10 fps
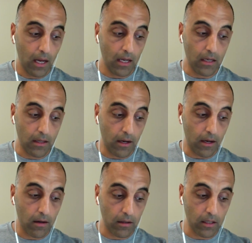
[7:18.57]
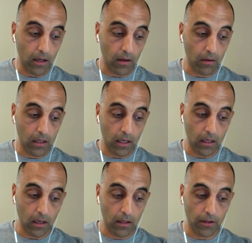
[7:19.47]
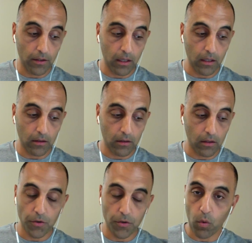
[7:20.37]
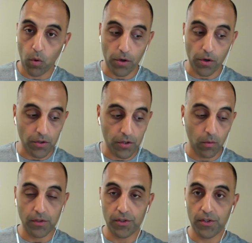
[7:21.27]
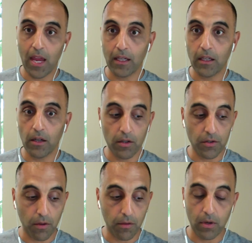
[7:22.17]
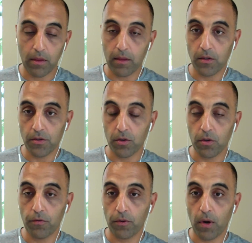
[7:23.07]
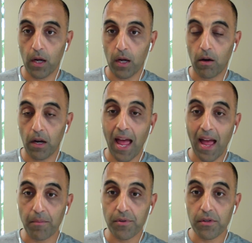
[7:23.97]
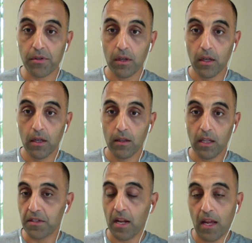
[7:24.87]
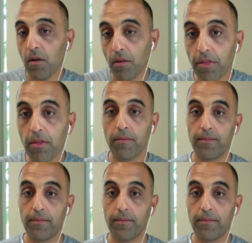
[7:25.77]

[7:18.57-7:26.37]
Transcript: And they're, in closed quarters, no one's saying, here's the 3 things you do for rock hard abs. That's not health.